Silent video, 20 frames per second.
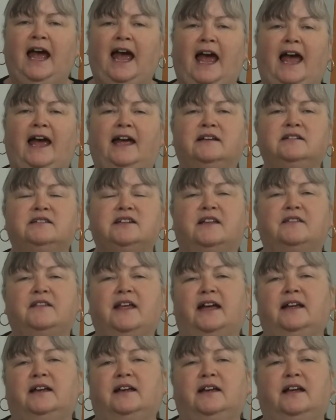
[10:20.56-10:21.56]
And
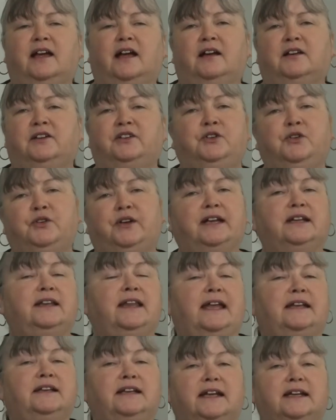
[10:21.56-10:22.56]
you can
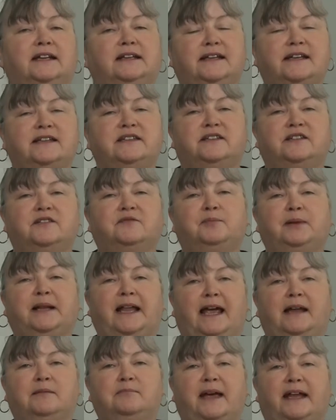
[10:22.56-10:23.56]
then get a list of
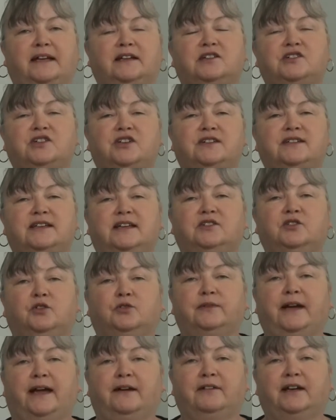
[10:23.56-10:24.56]
plan managers in
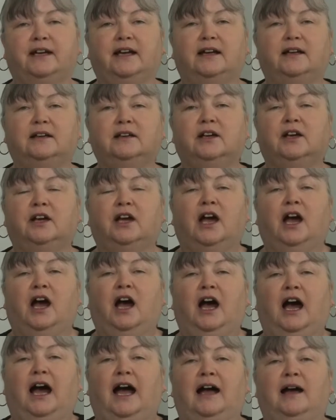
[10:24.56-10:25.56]
your area.
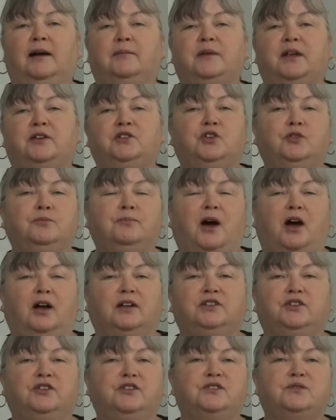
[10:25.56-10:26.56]
You might
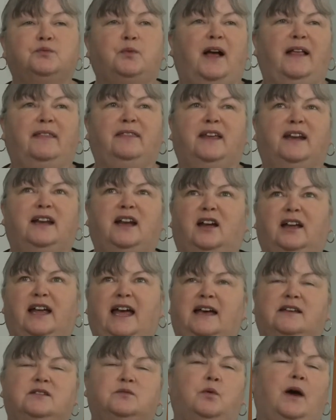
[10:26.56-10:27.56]
use one that
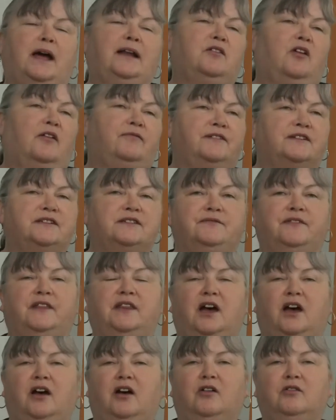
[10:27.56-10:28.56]
has one office for the
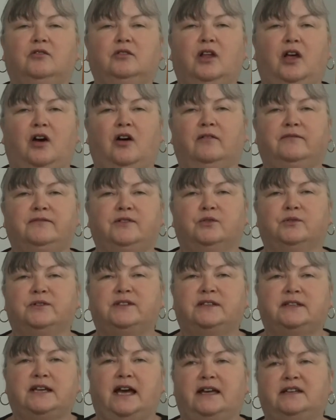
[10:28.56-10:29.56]
whole of your
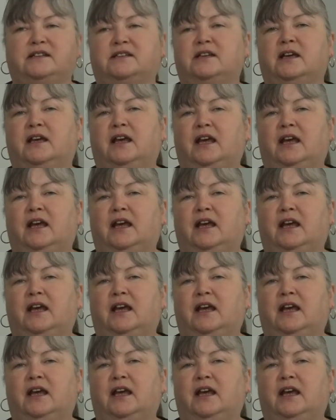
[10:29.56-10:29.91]
state.